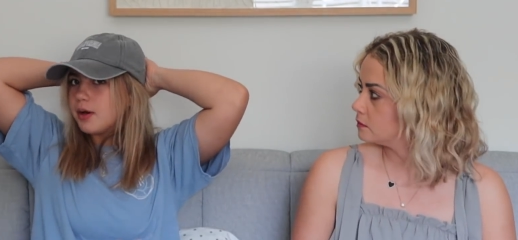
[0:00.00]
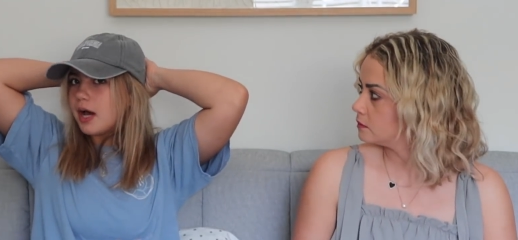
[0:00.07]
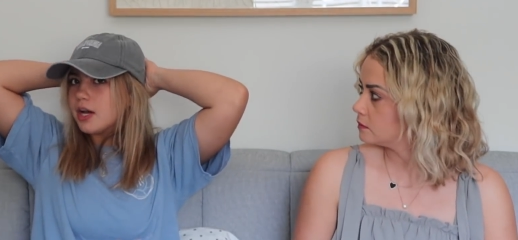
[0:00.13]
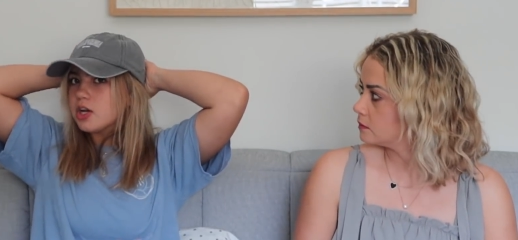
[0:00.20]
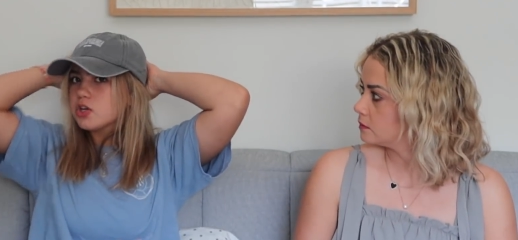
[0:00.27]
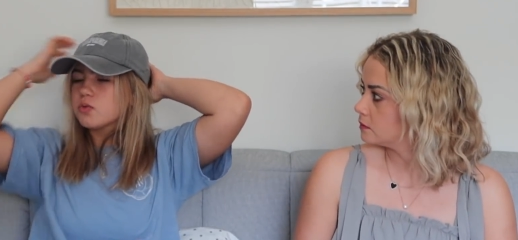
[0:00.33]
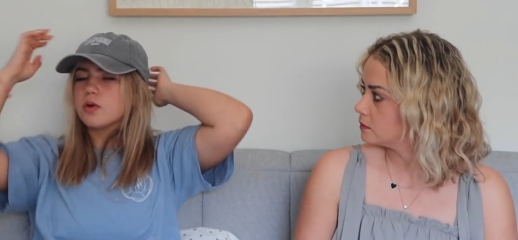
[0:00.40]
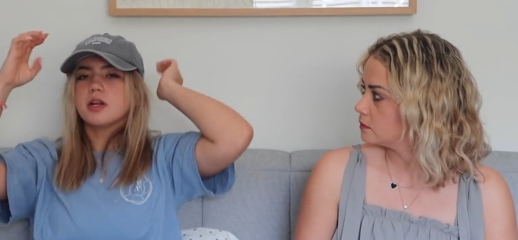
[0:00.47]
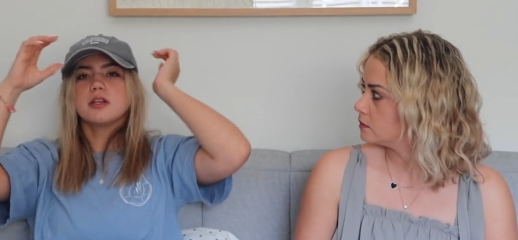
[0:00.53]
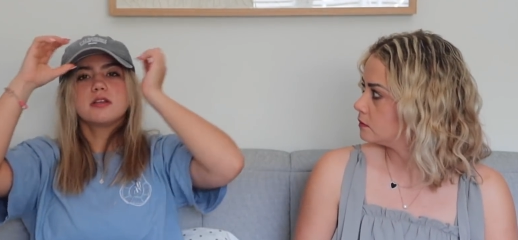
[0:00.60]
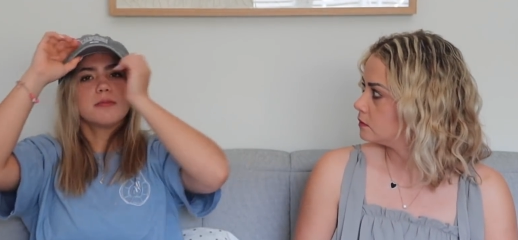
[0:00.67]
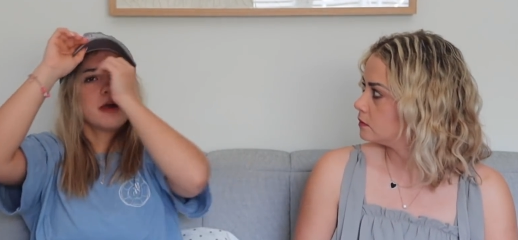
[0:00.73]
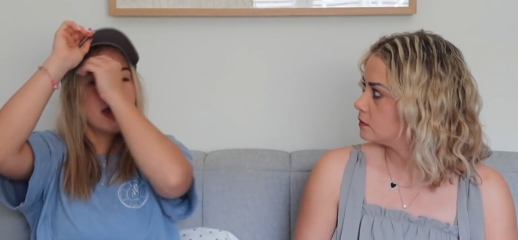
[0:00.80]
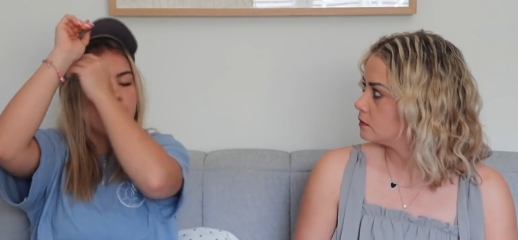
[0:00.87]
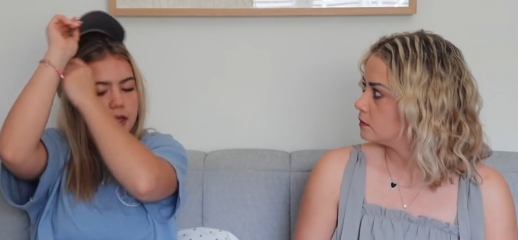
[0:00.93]
Speaker 1: but I just wanted
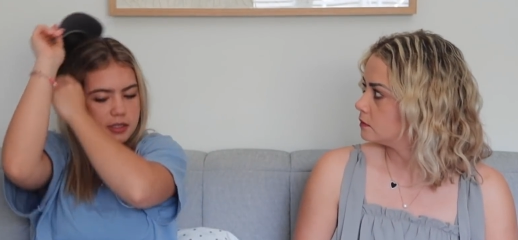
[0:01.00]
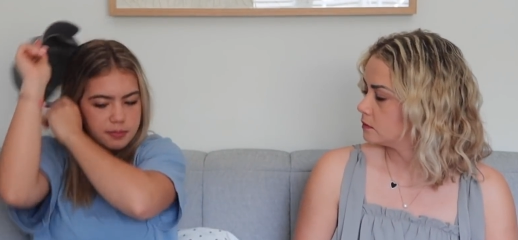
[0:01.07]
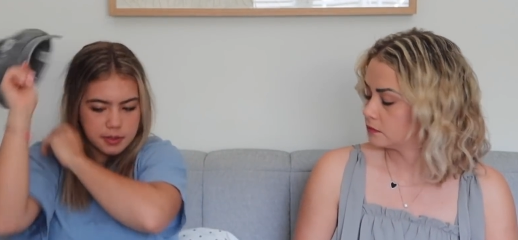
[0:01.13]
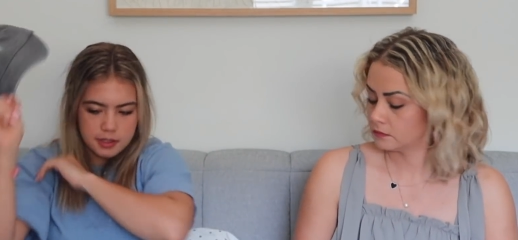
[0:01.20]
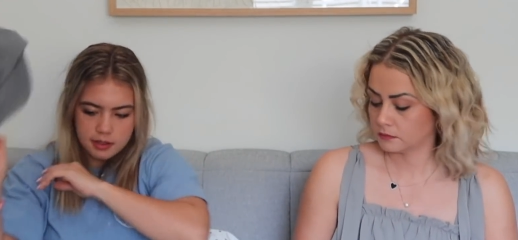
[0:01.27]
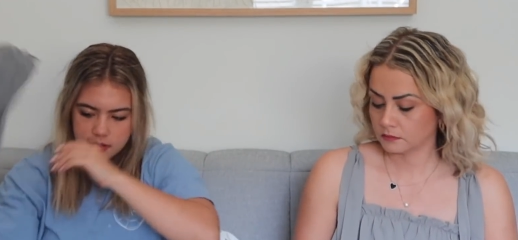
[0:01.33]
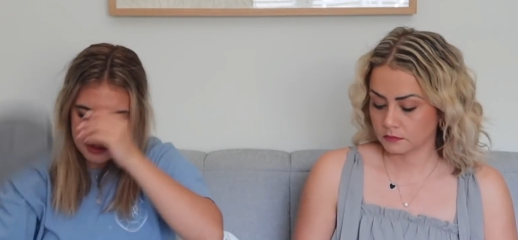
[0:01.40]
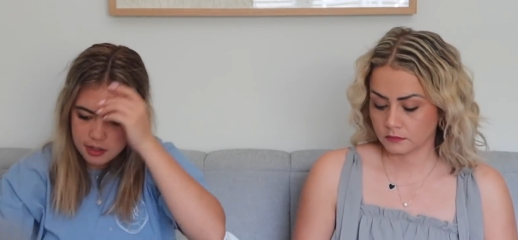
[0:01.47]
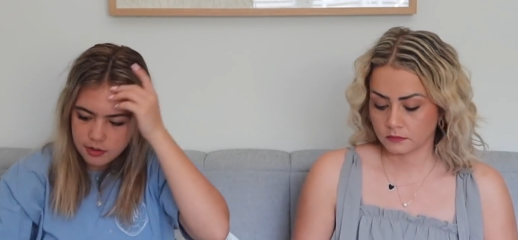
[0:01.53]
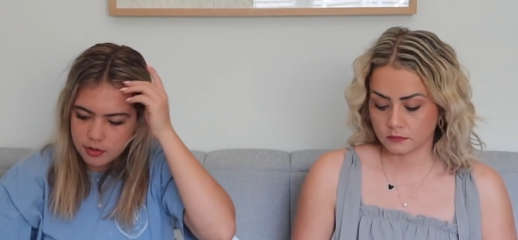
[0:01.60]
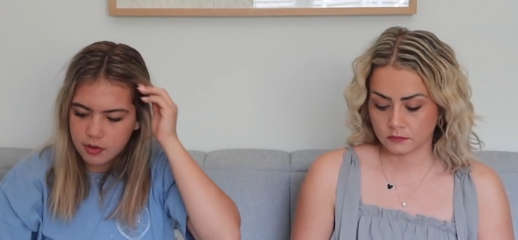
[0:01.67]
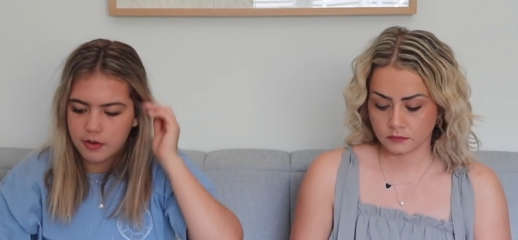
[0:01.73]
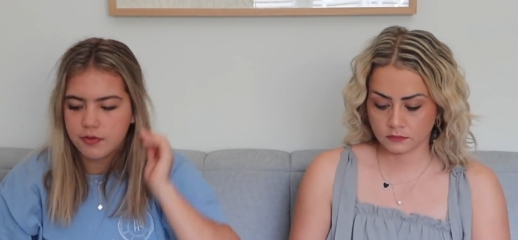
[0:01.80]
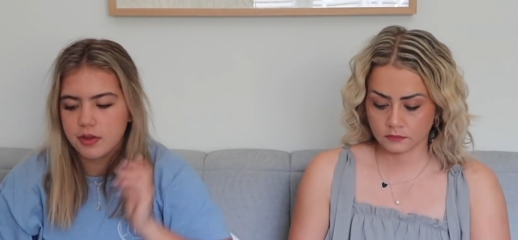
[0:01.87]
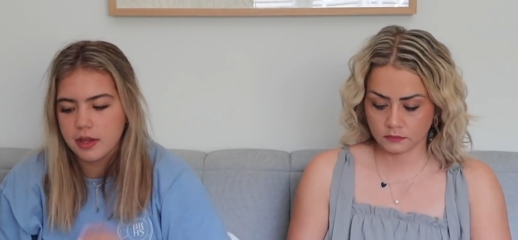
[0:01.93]
some hats because, I
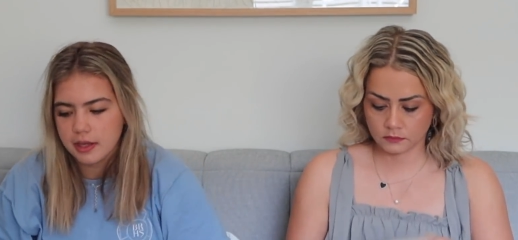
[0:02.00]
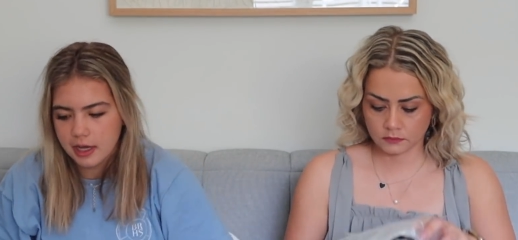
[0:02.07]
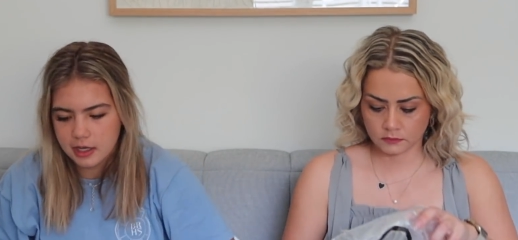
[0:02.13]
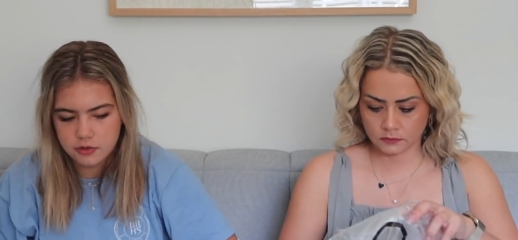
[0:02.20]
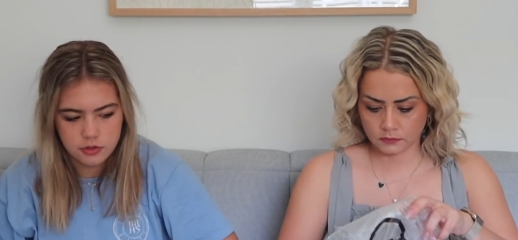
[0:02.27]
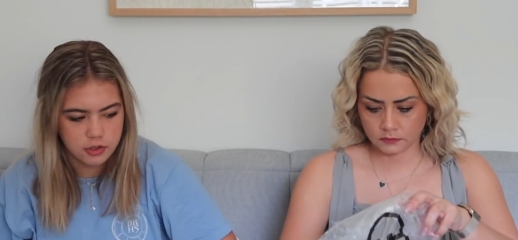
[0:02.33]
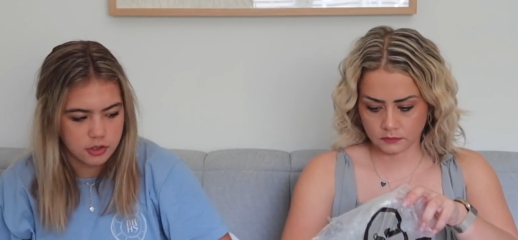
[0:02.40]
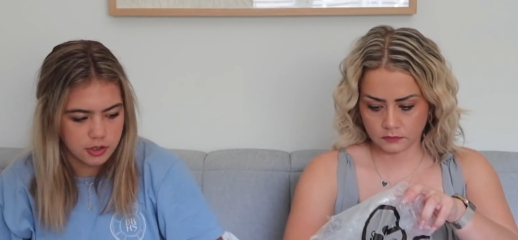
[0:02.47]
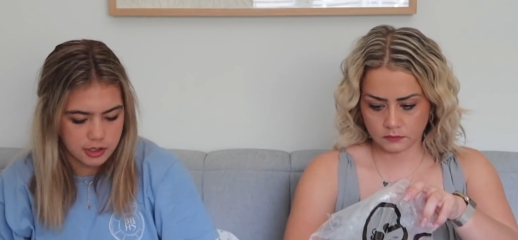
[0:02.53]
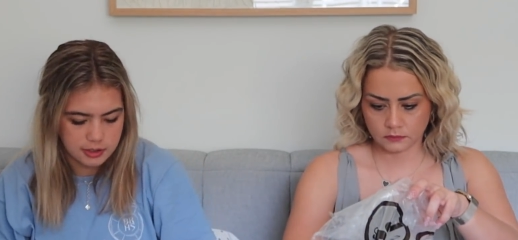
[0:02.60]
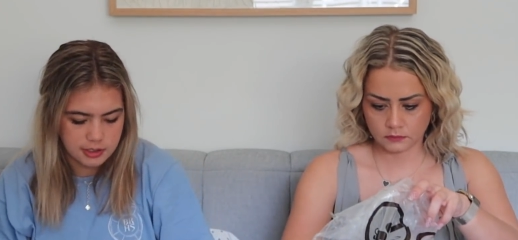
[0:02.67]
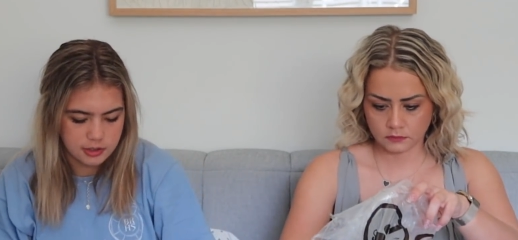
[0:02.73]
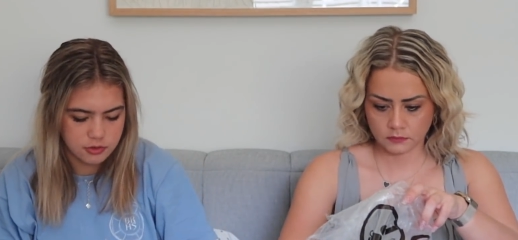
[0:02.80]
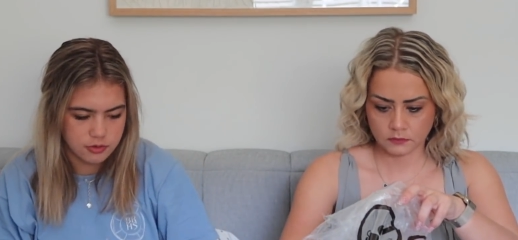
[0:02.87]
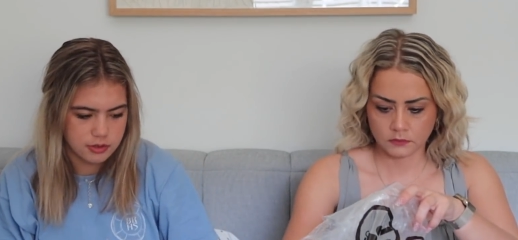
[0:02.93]
don't know, I feel like hats are good
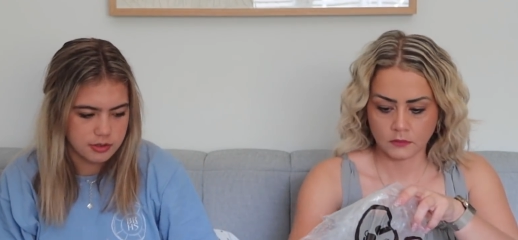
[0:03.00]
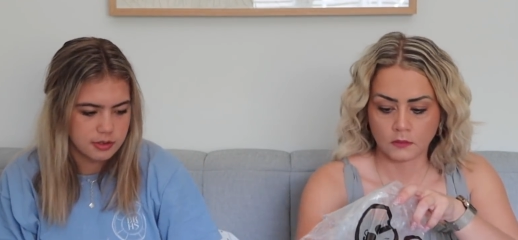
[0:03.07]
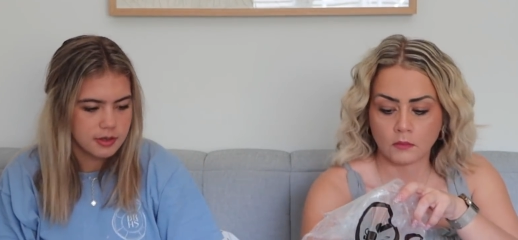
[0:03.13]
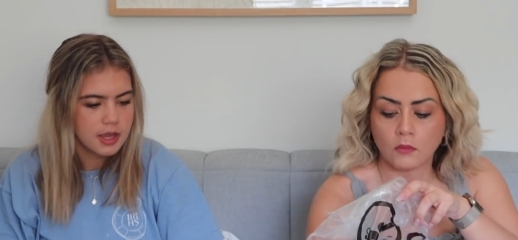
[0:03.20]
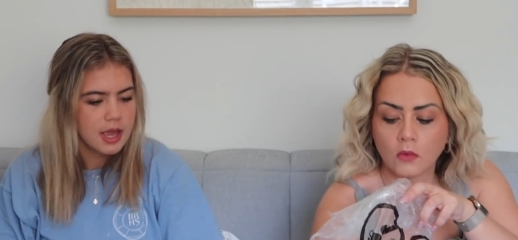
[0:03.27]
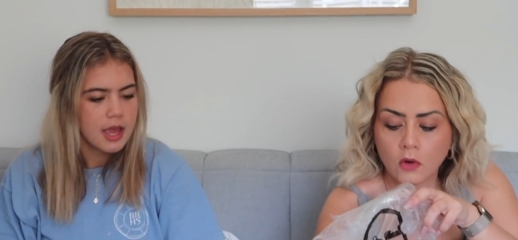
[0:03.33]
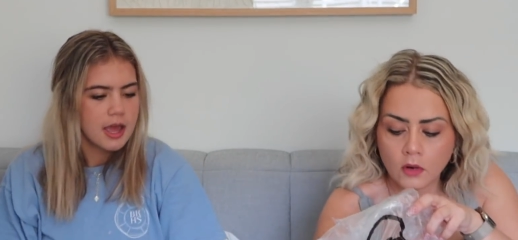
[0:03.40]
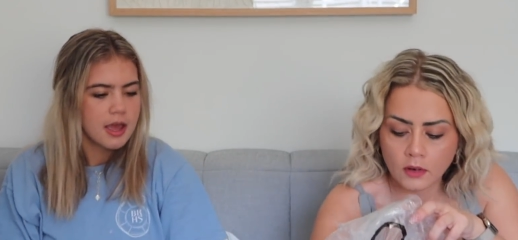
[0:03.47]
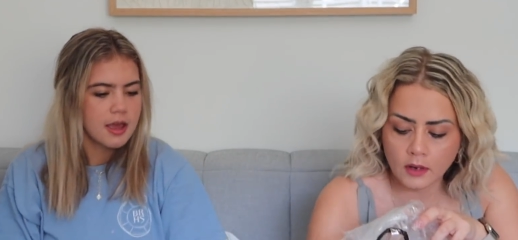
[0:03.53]
accessories. More.